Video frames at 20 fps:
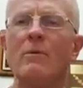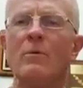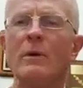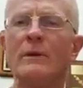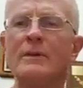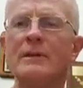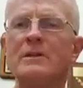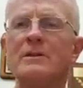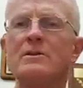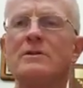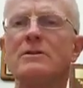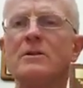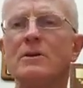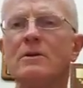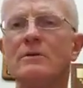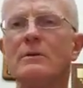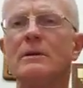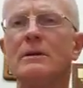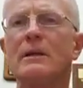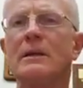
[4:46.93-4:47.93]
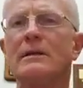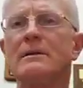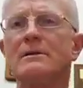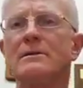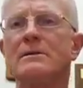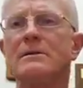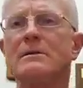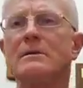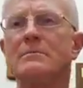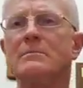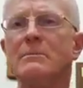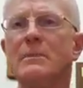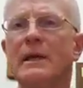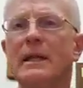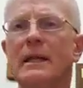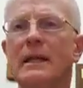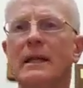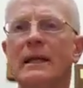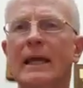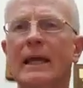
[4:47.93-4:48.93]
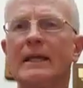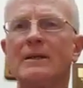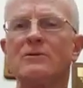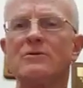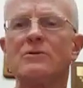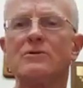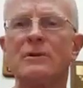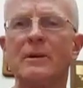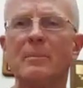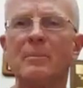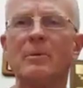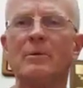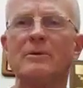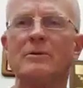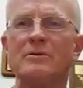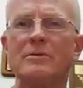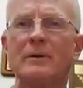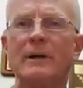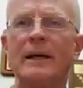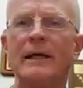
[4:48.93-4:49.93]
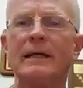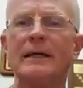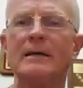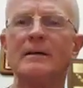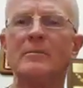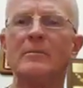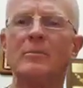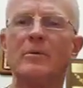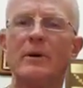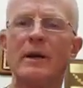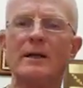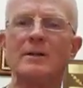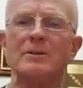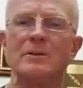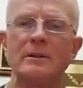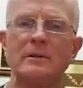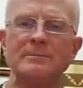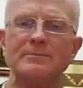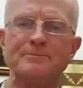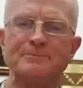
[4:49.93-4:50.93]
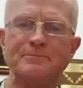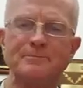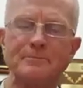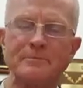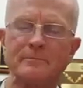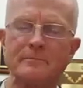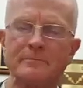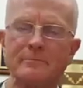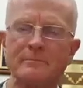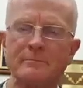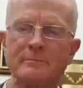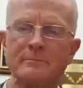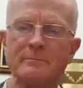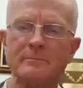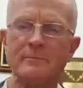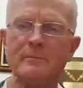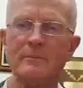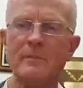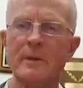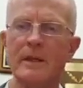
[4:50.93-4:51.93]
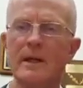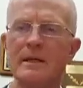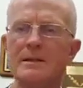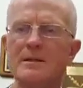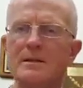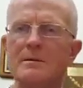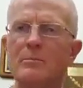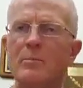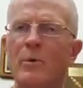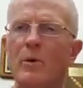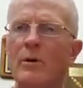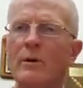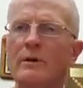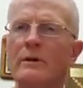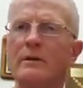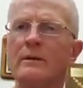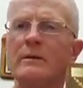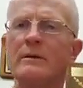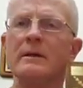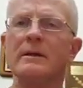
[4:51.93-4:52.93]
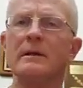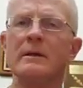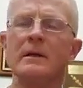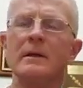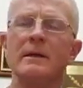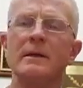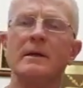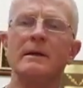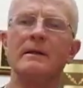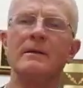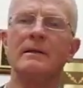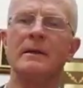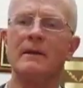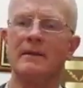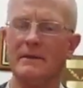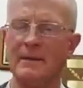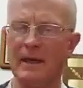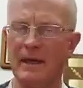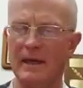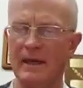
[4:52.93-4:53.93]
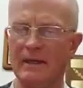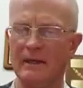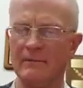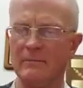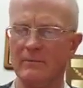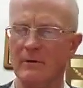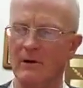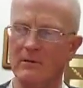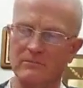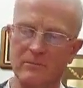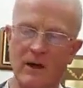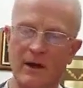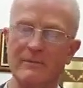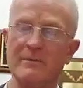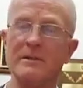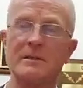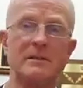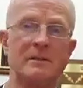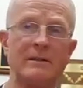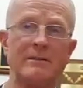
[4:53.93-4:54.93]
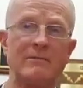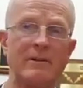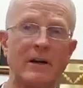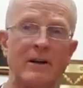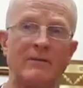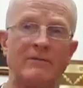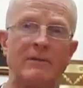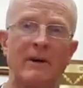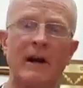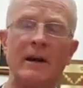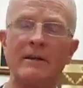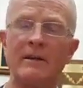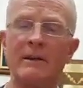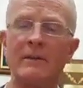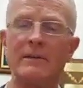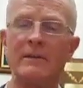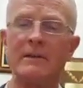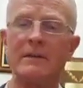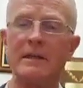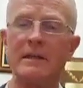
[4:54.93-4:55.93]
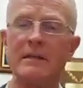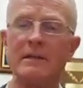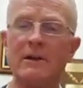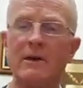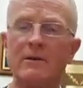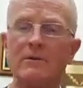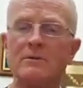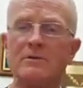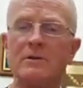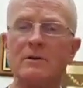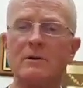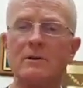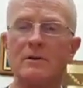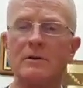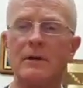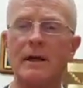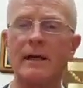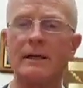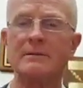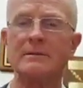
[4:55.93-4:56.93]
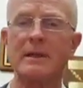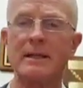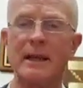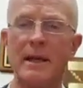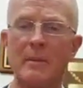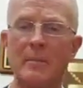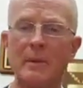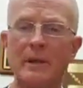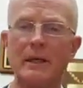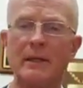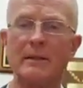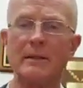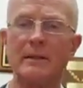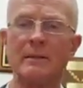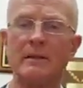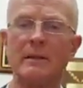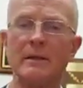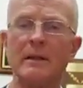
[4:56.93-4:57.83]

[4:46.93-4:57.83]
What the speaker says: When the student is submitting a triple tray impression, it's important that they obviously verify that the D codes are correct in EPIC.